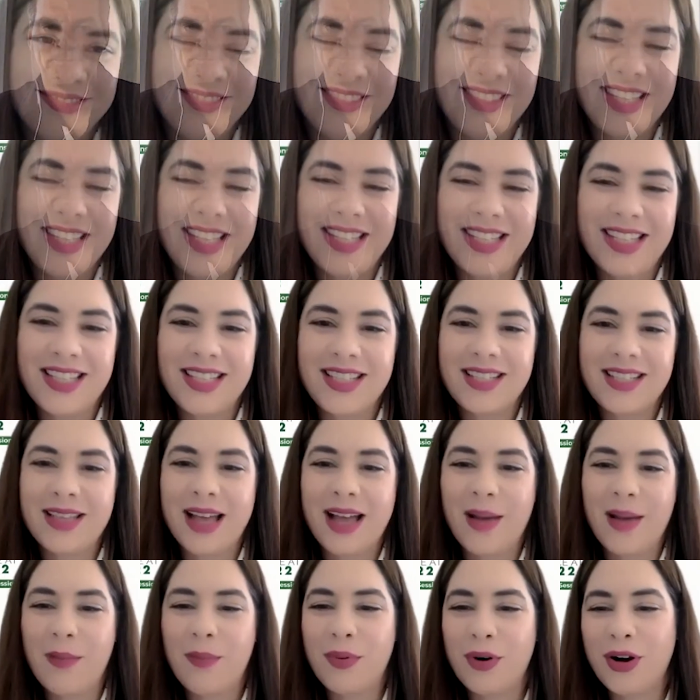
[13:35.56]
This is
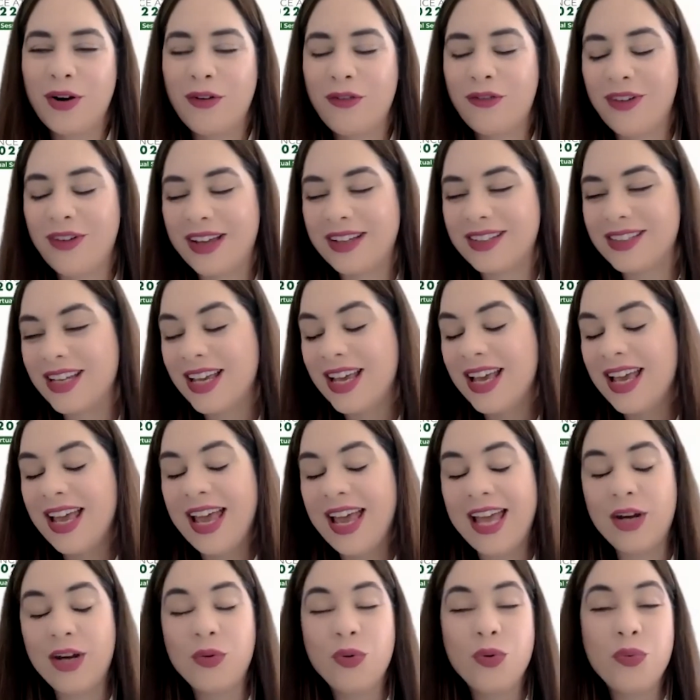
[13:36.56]
perfect.
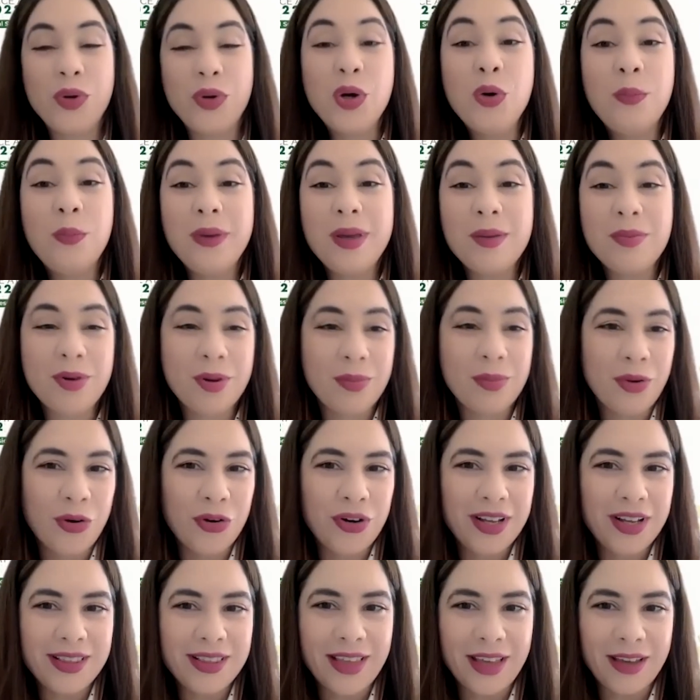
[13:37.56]
And we will be
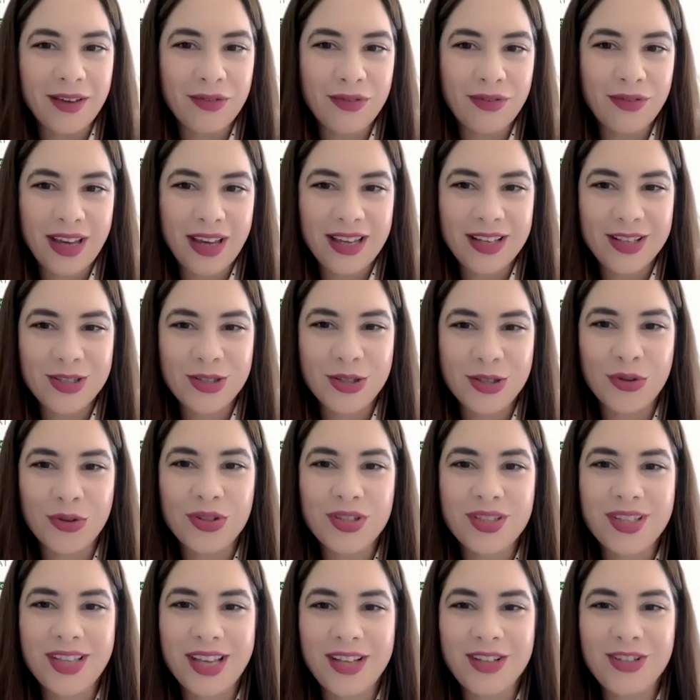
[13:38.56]
promoting the event, so
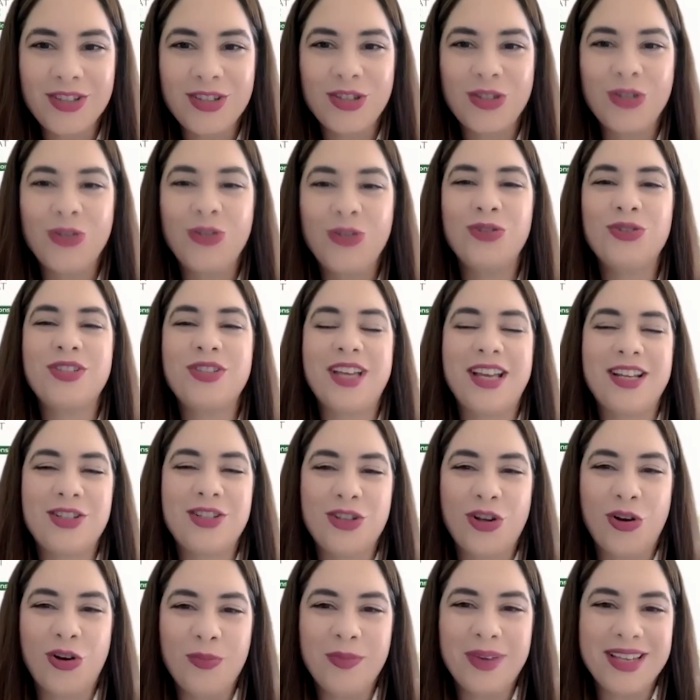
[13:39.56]
stay tuned and
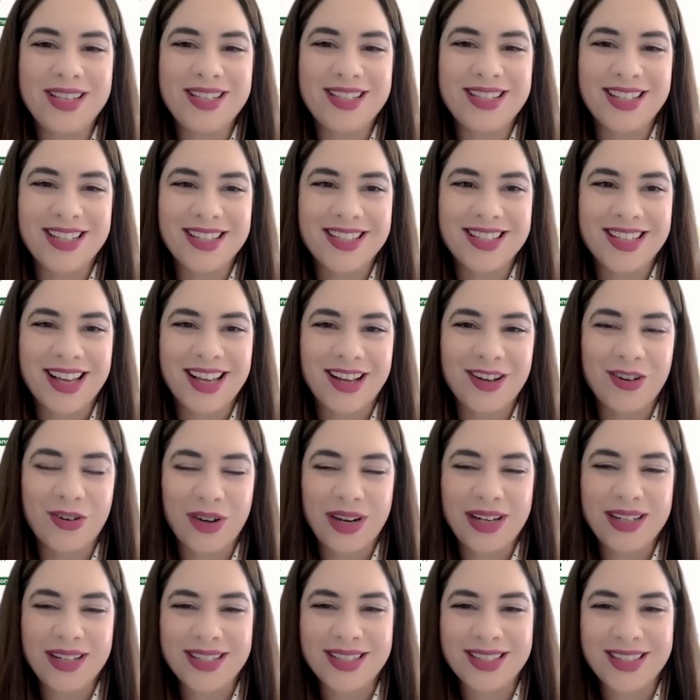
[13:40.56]
don't miss this
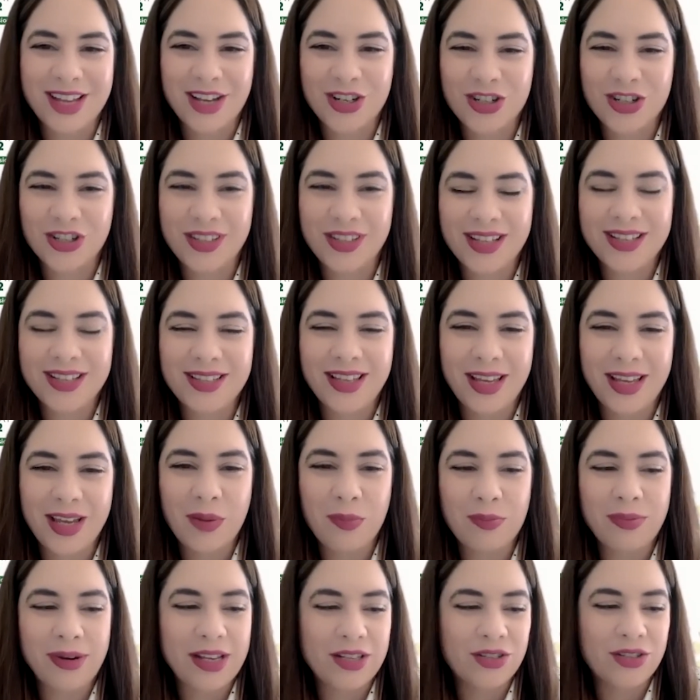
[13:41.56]
great discussion that's
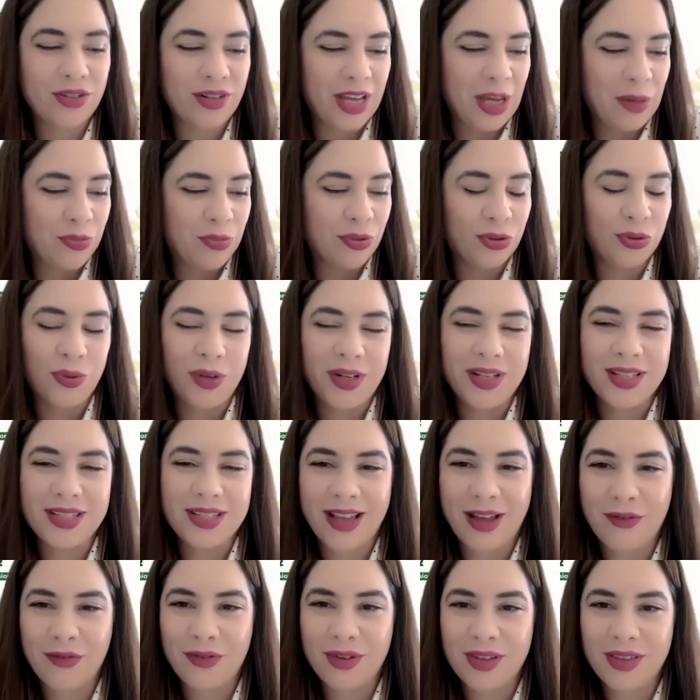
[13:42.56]
taking place on April
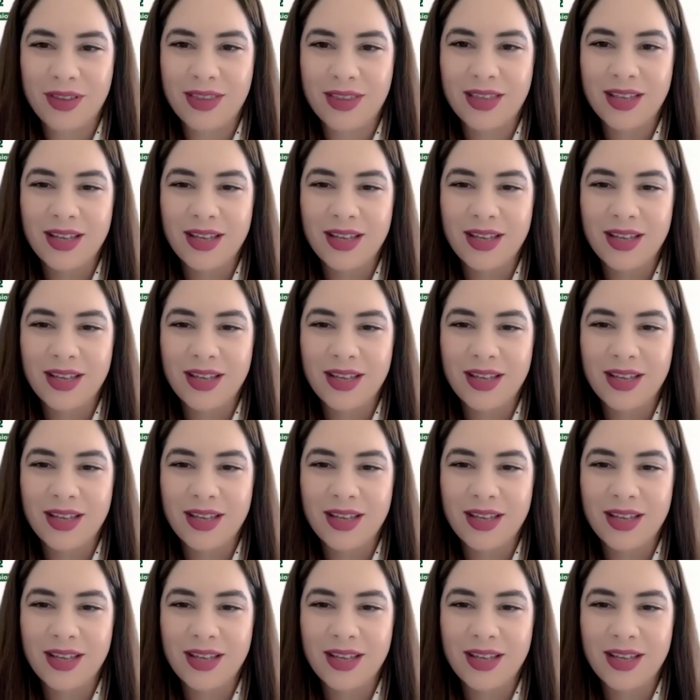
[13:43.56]
27th